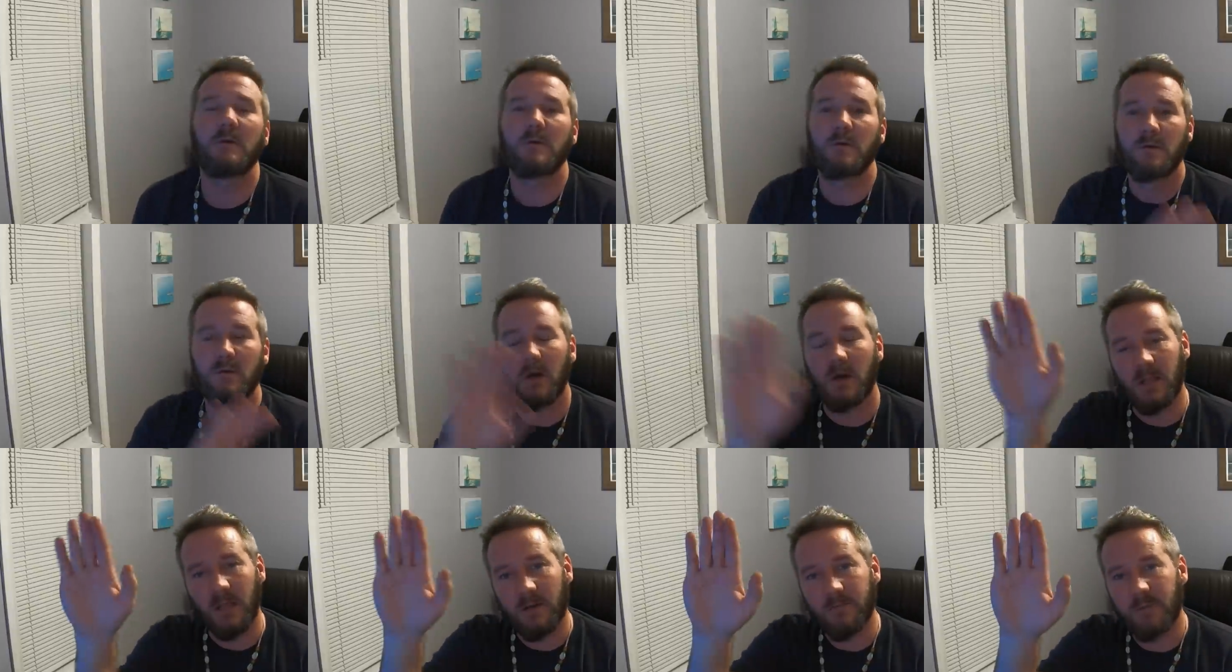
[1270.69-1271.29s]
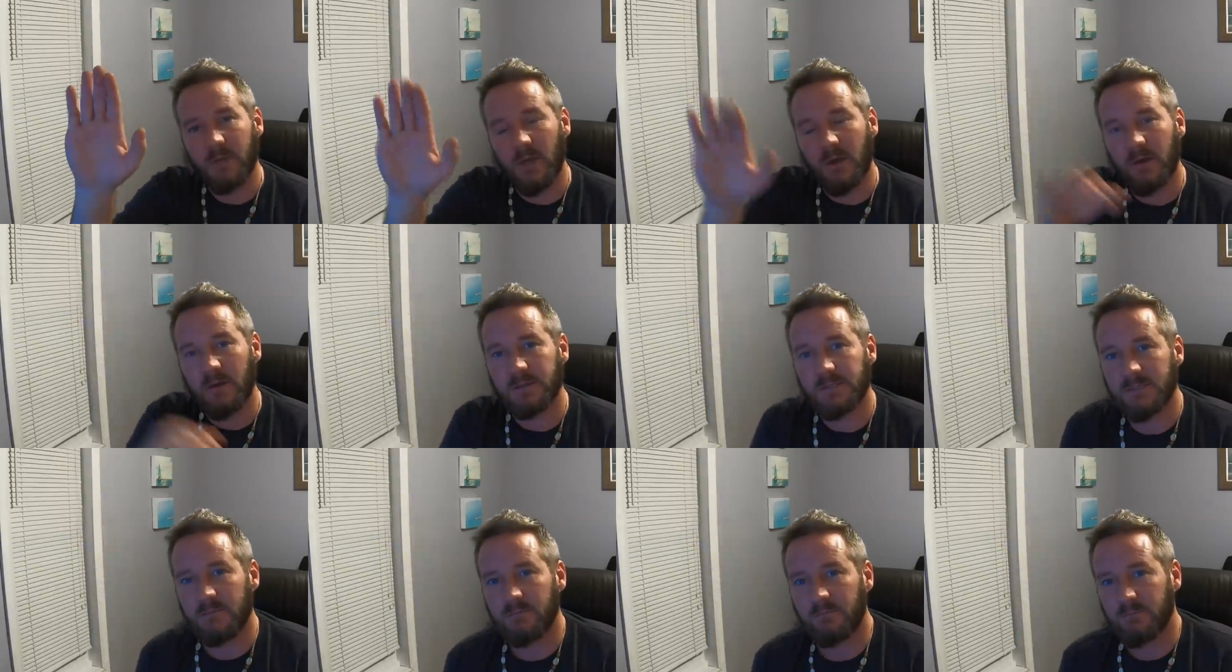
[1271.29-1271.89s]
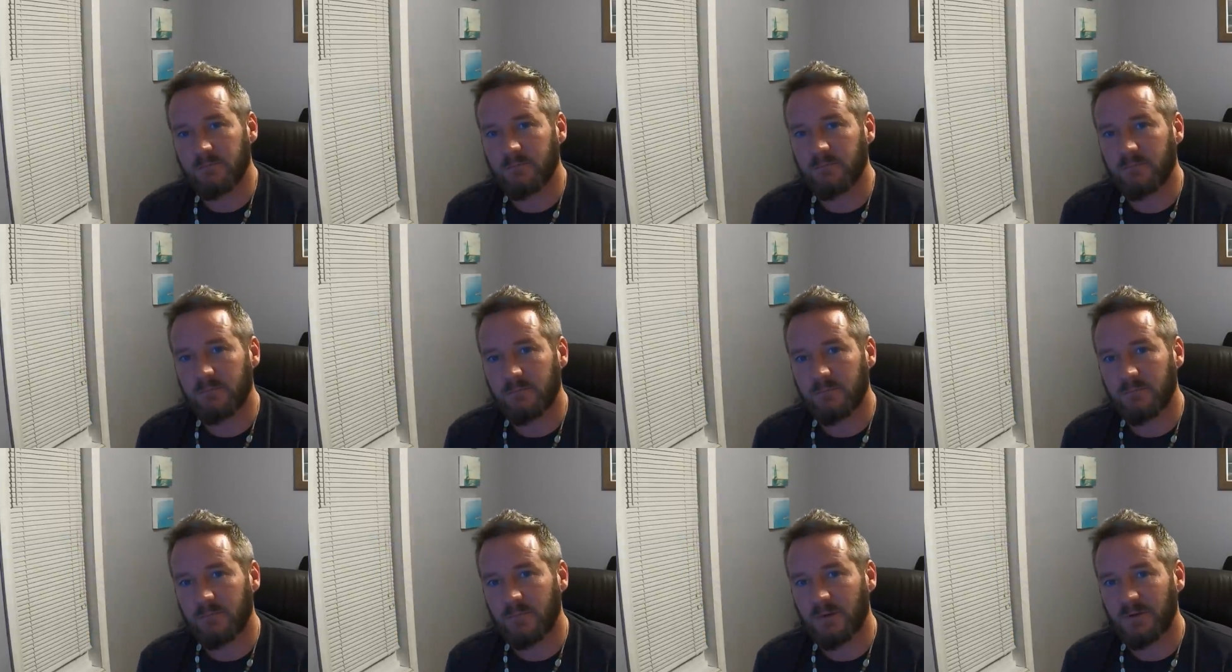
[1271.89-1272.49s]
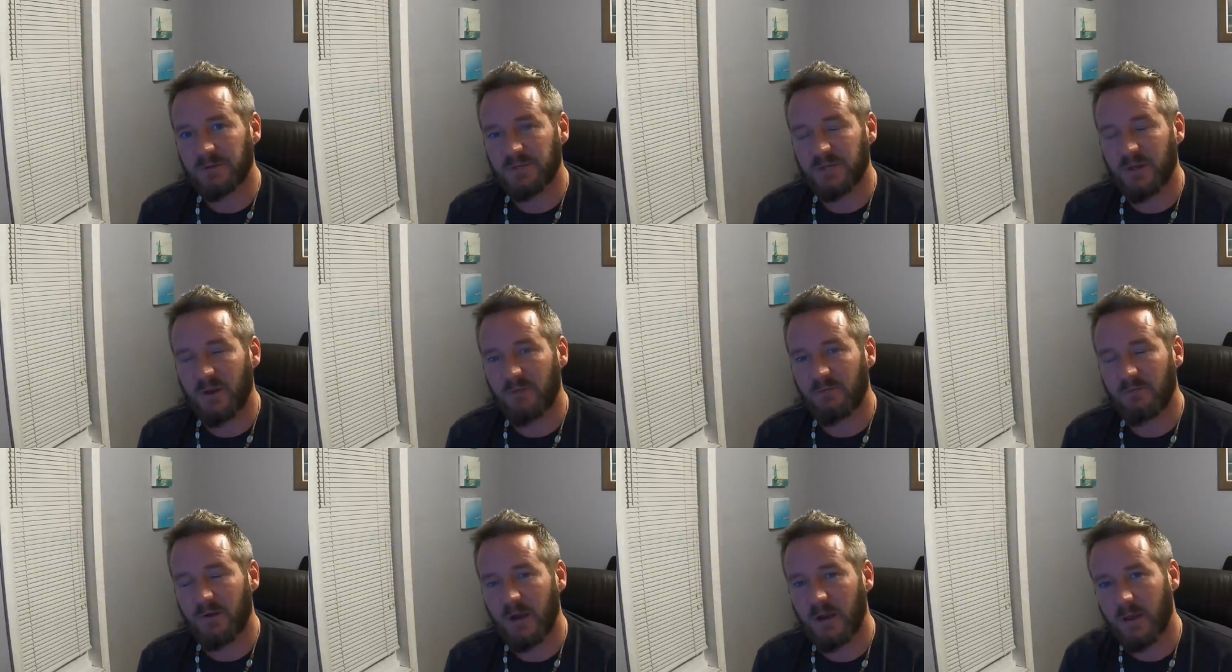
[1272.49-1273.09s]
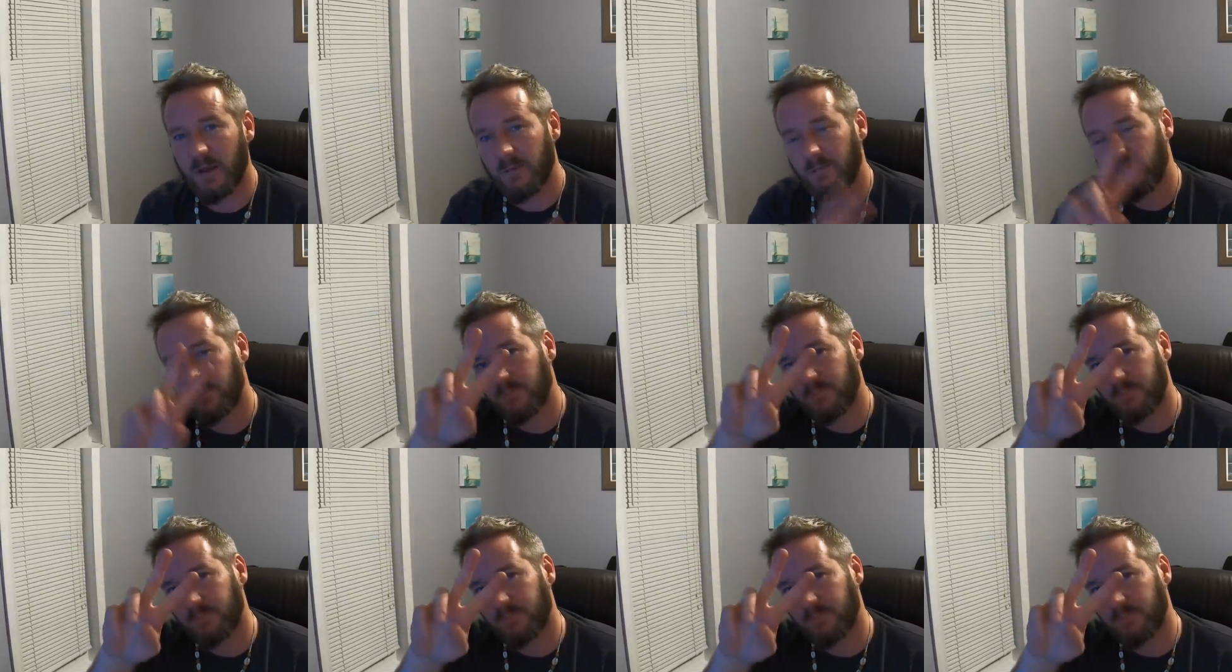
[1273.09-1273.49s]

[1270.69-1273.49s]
I love you guys. I'll see you on Friday.